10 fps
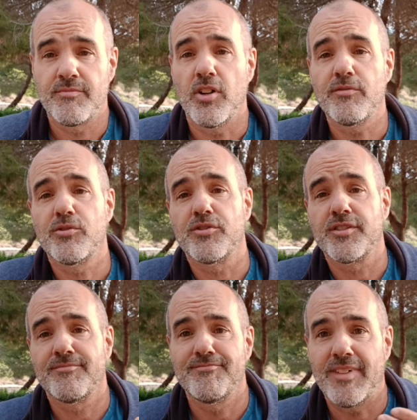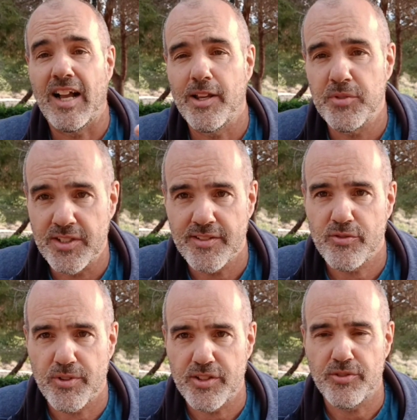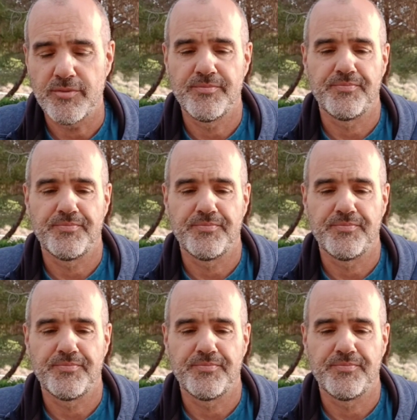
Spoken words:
Of course, I'm an illustrator,